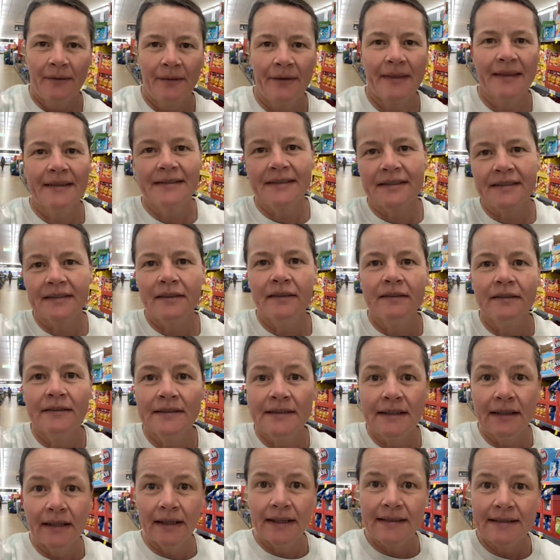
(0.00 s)
This has
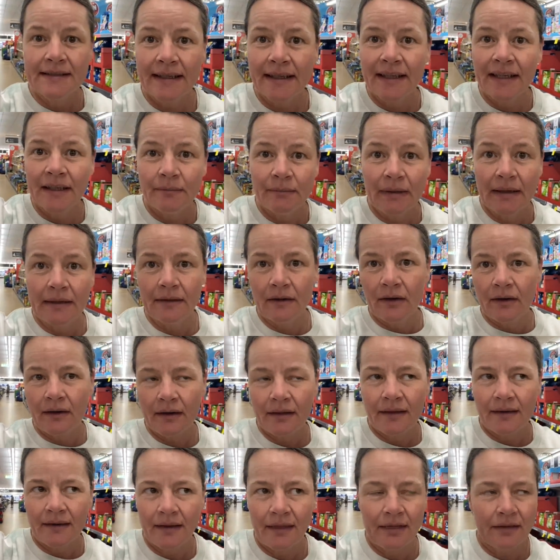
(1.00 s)
certainly taken me
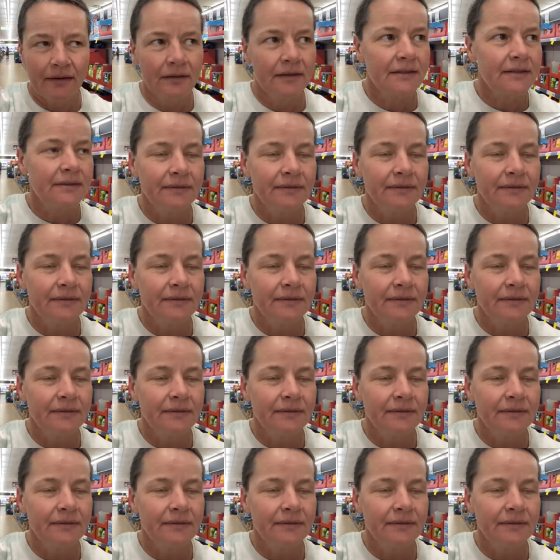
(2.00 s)
longer than I thought